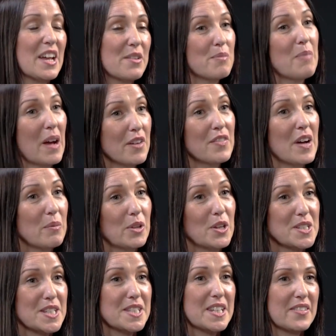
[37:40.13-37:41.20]
And my
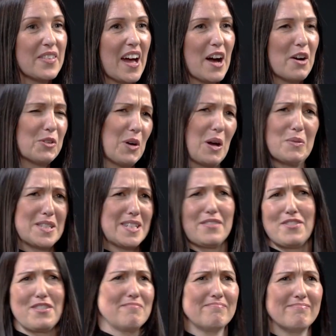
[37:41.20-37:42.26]
family used to say that, although I was
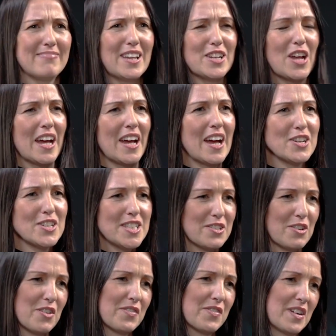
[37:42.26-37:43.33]
never, and I
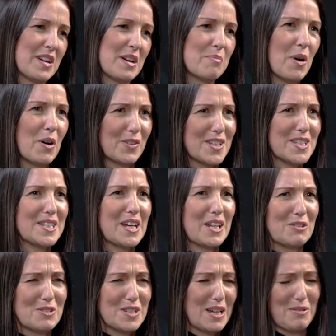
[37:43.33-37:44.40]
just sort of bucked the
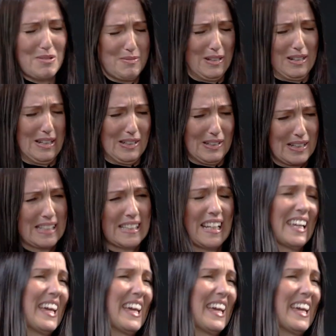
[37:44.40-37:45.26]
stereotype. I'm like, no.